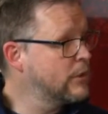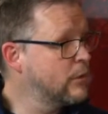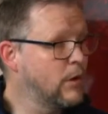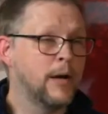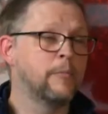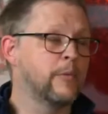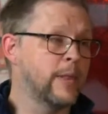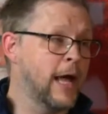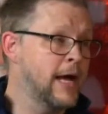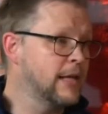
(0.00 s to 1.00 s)
blow up,
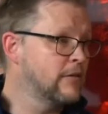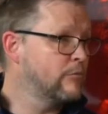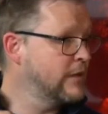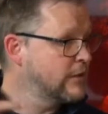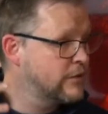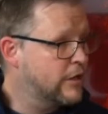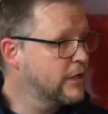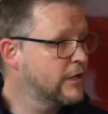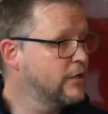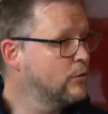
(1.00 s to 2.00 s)
lines when they're
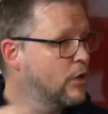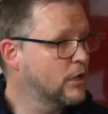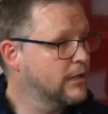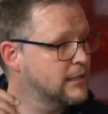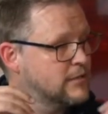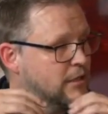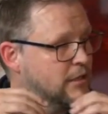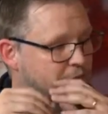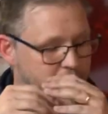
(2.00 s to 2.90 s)
targeting you, all of that stuff.